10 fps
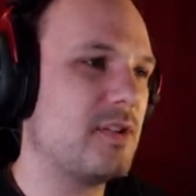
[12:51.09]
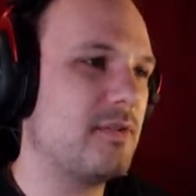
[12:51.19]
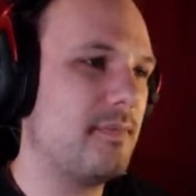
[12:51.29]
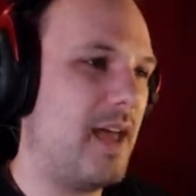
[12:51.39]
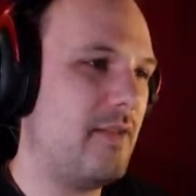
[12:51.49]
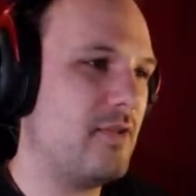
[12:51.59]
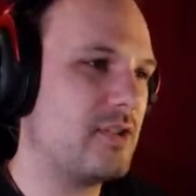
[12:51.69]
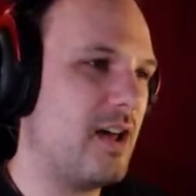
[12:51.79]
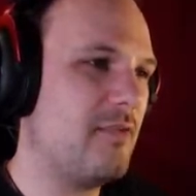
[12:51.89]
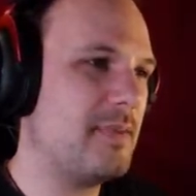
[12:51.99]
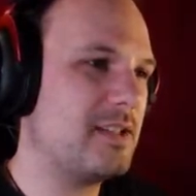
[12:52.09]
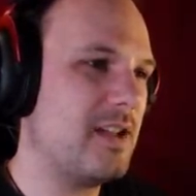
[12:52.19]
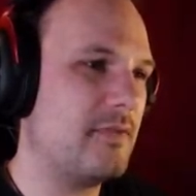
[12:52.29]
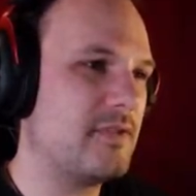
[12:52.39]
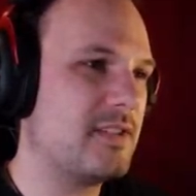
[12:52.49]
so I've got all of my
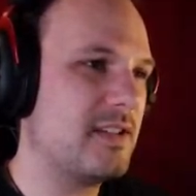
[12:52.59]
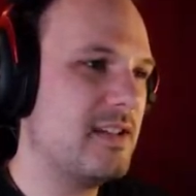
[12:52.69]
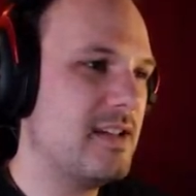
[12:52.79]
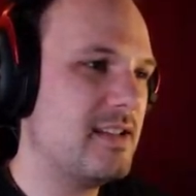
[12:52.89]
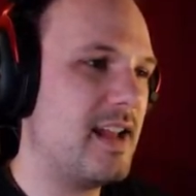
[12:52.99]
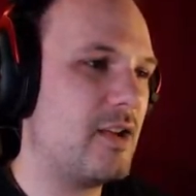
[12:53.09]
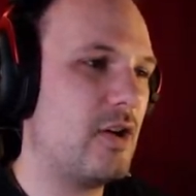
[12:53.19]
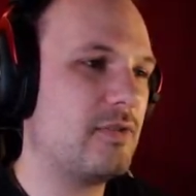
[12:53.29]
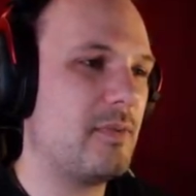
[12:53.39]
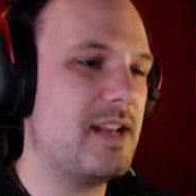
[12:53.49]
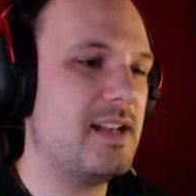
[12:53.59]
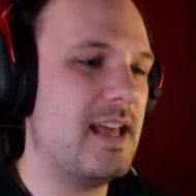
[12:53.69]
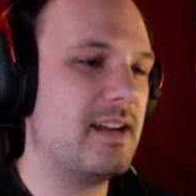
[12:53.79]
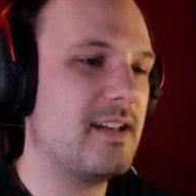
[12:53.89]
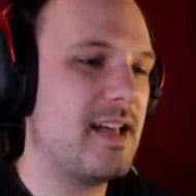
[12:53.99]
stuffs that I got from the
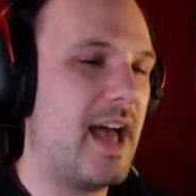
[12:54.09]
nether.